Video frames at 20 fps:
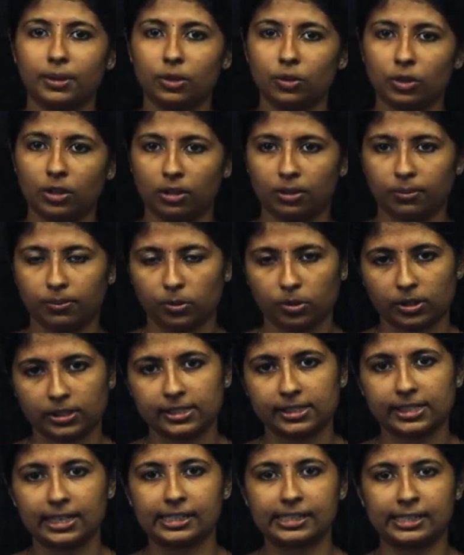
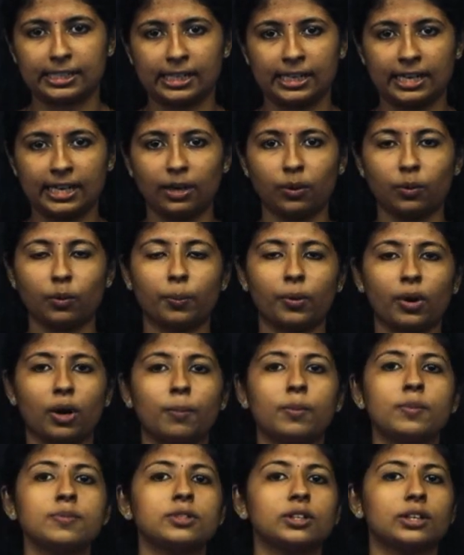discuss
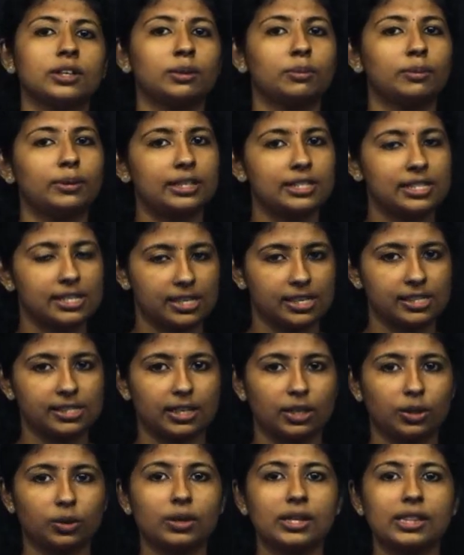problems in this
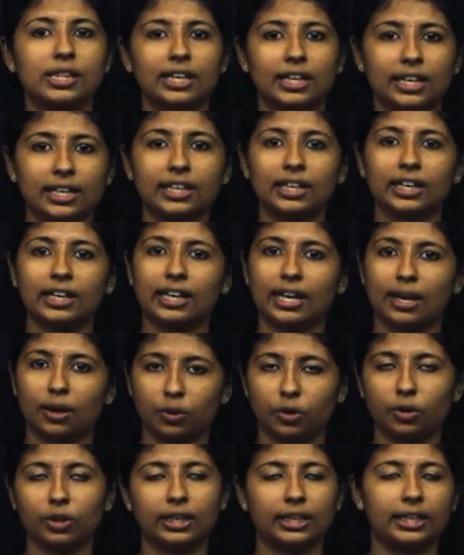section. If you have
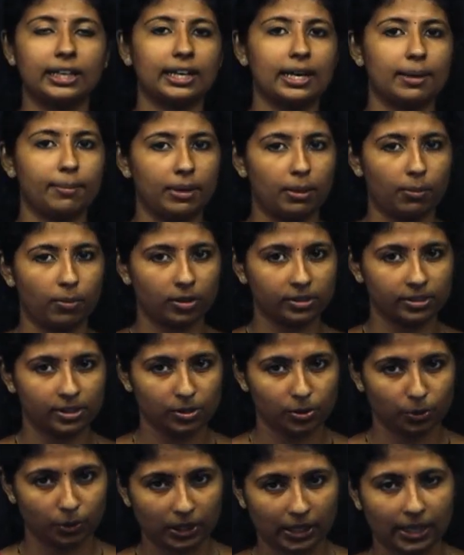doubts, in the comment box. If
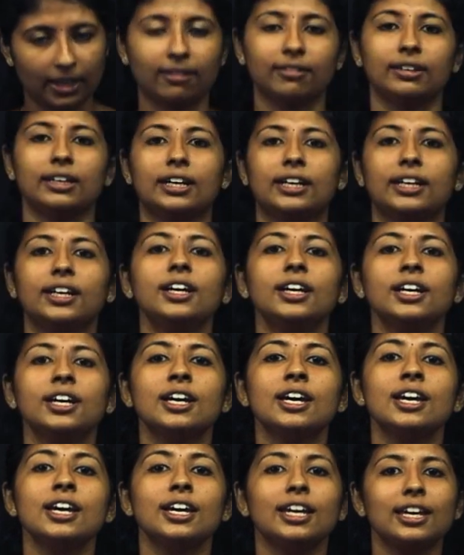you like this
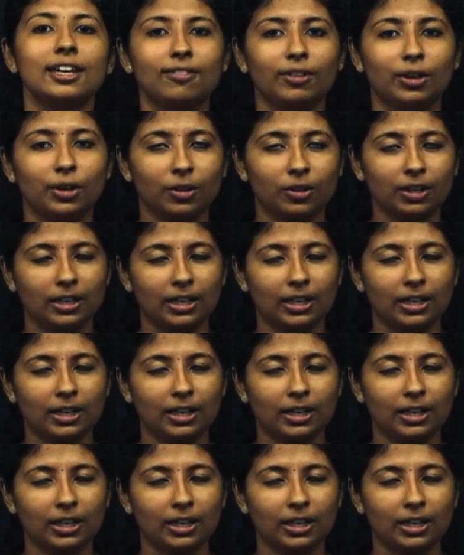video,